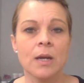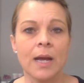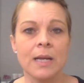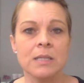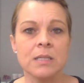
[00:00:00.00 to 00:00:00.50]

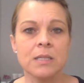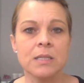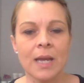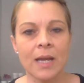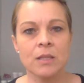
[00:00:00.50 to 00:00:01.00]
And
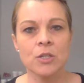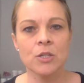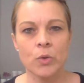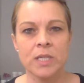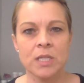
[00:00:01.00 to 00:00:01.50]
again, the
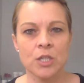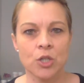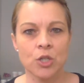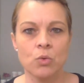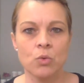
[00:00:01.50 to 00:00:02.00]
choice
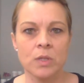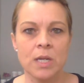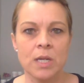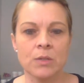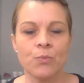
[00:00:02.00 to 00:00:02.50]
is yours.
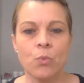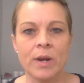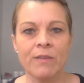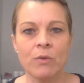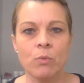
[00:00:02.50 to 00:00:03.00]
It's
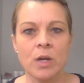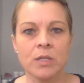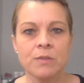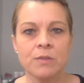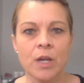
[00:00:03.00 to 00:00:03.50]
whatever
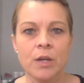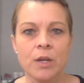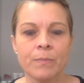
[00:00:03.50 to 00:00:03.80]
works for you.